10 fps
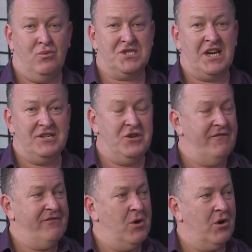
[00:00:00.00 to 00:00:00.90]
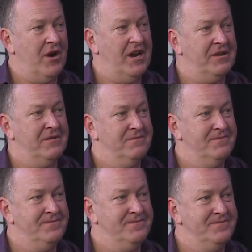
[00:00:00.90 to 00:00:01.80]
stay tuned for my rant.
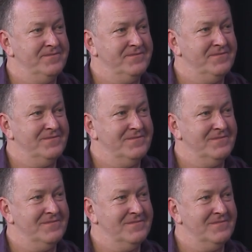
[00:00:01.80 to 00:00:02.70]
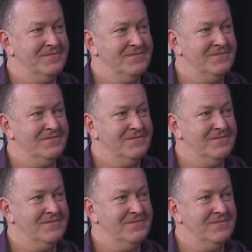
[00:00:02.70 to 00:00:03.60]
I,
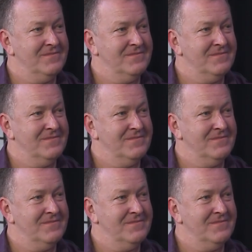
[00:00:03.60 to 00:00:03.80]
I'm not